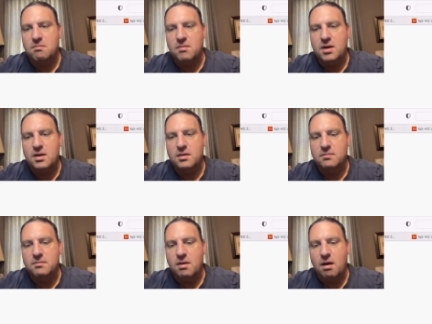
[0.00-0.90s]

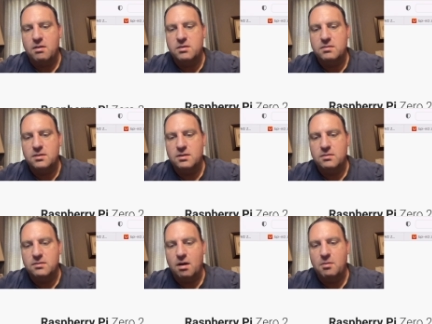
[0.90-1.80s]
um, all you
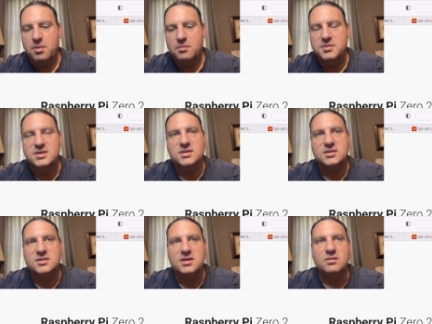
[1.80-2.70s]
know all-purpose
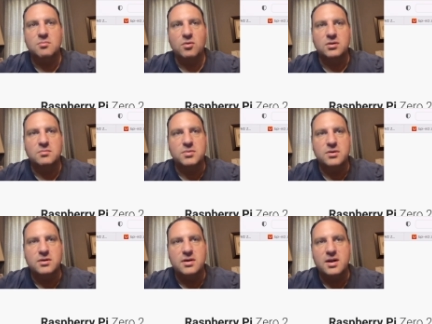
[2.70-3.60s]
single board
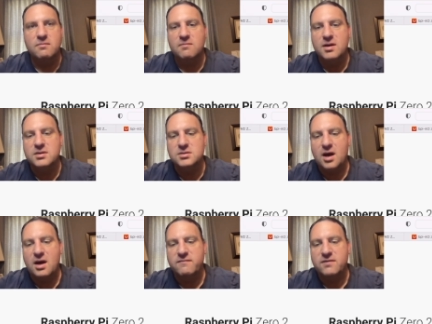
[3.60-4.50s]
computer, and it runs
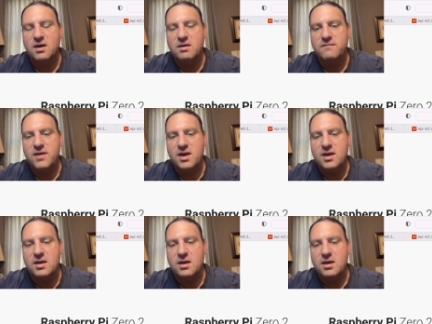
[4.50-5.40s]
off of
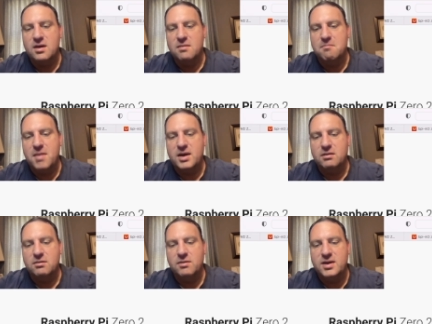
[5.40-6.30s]
a
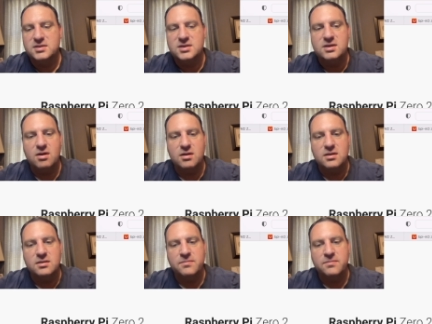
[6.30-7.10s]
micro SD card.